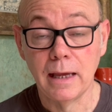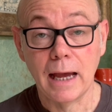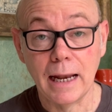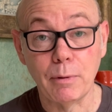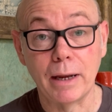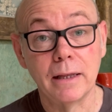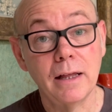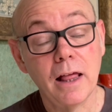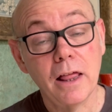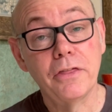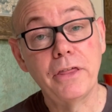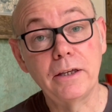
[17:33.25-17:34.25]
Anyway,
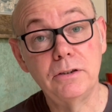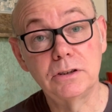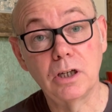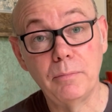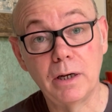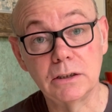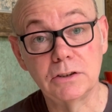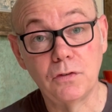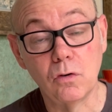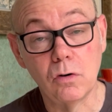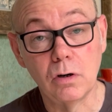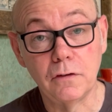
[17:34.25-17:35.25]
thank you so much
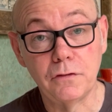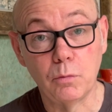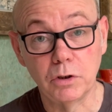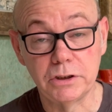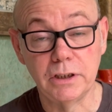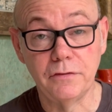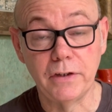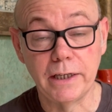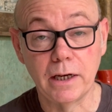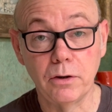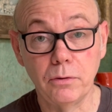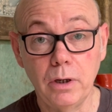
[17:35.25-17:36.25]
for watching the
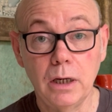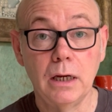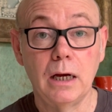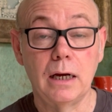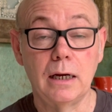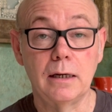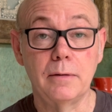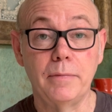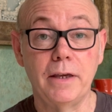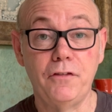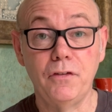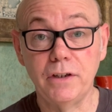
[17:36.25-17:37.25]
video.
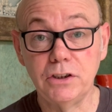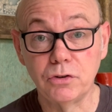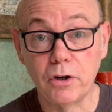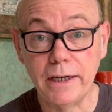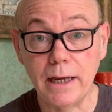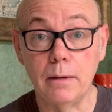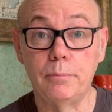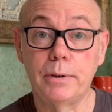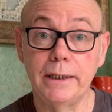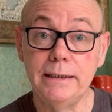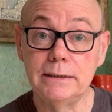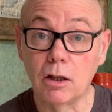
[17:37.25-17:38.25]
If you've enjoyed it,
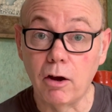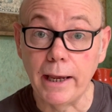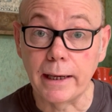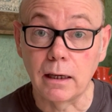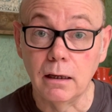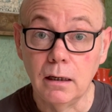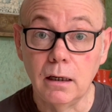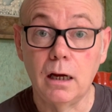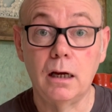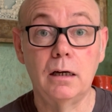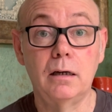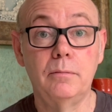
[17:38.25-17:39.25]
please
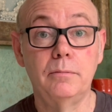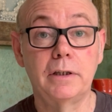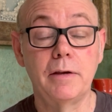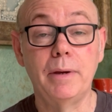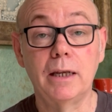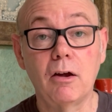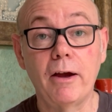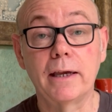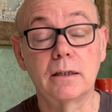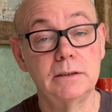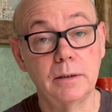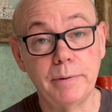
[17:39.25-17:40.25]
give me a like,
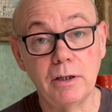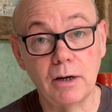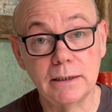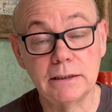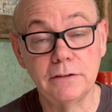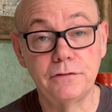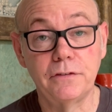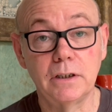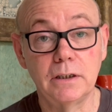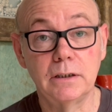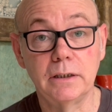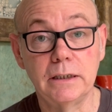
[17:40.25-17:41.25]
because it'd be nice if
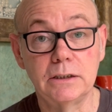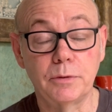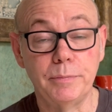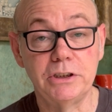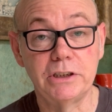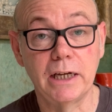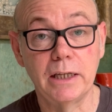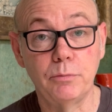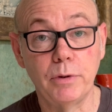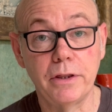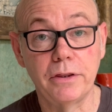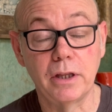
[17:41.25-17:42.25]
this could be shared
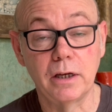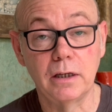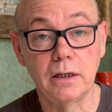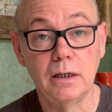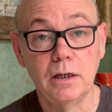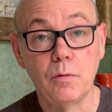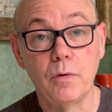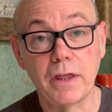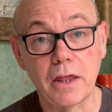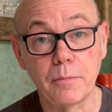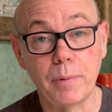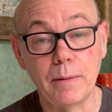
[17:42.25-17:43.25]
with
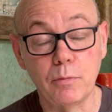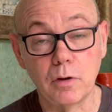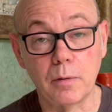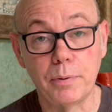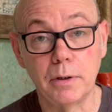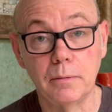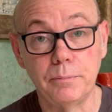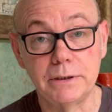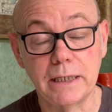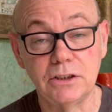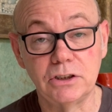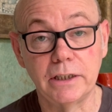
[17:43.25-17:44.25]
other people that are
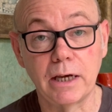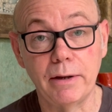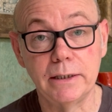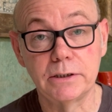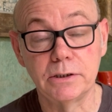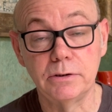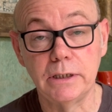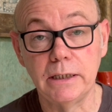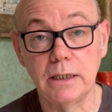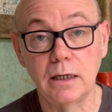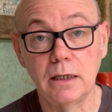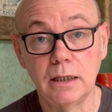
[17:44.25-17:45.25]
potentially going to
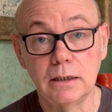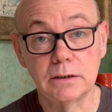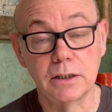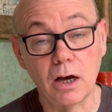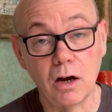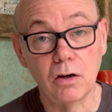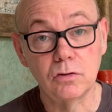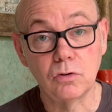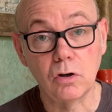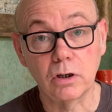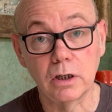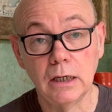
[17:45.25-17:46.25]
the Hard
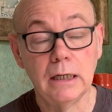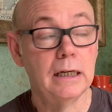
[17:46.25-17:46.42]
Rock.